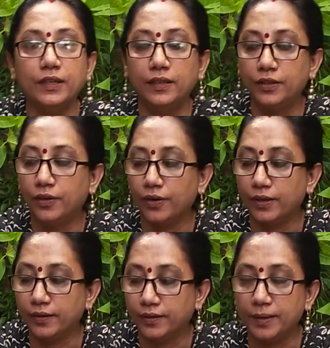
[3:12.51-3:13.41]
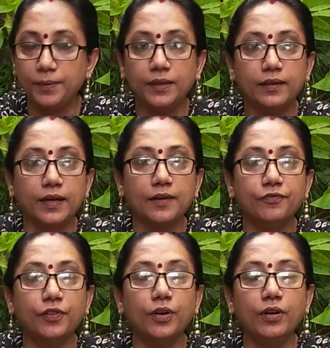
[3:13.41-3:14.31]
your gram
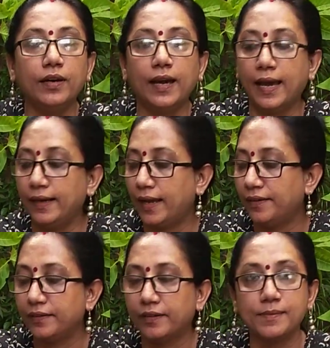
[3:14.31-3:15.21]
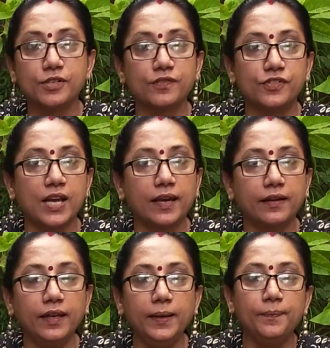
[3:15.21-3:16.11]
flour and 100 grams of jaggery